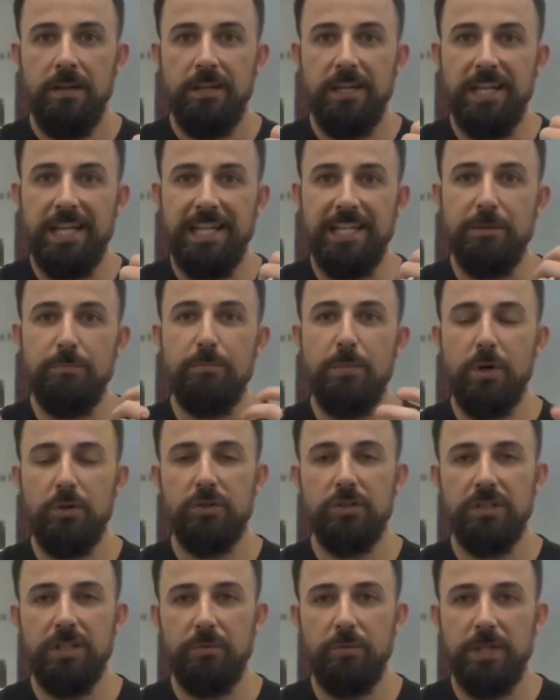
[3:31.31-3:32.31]
Any
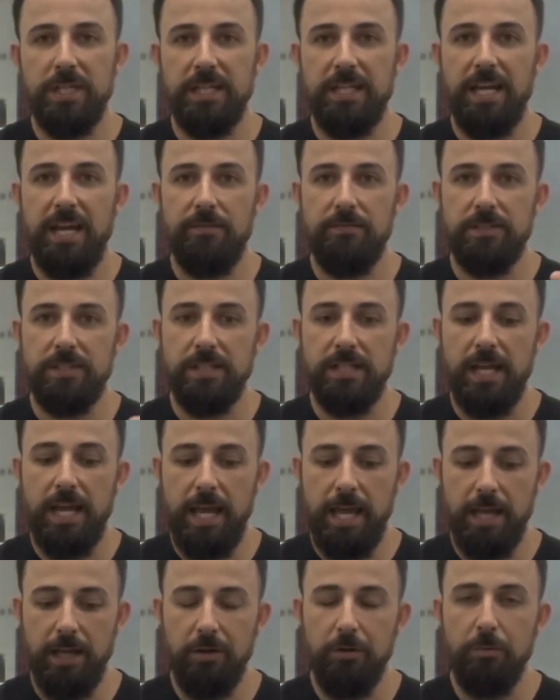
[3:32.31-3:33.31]
motion that we can have is going to
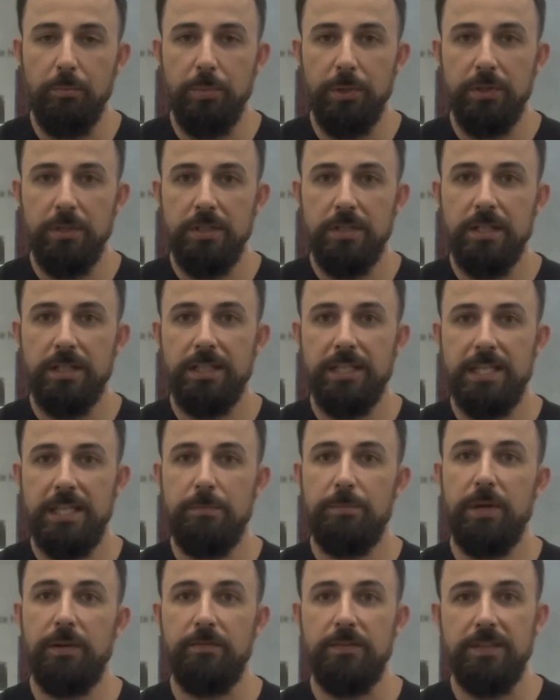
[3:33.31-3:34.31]
help keep
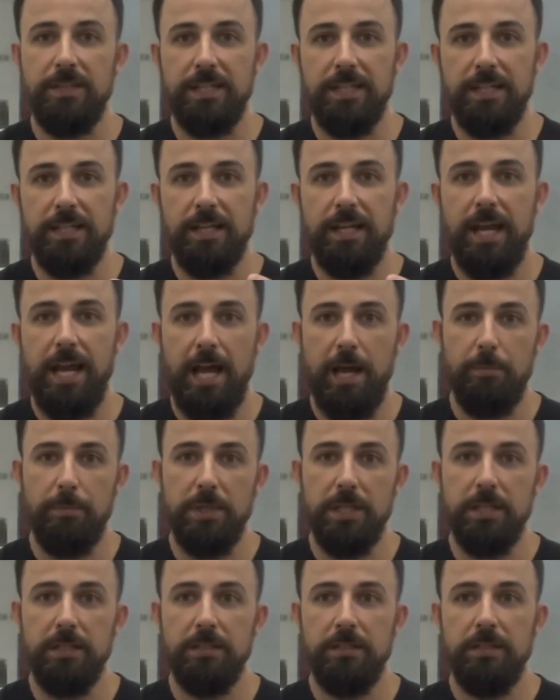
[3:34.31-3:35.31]
everything happy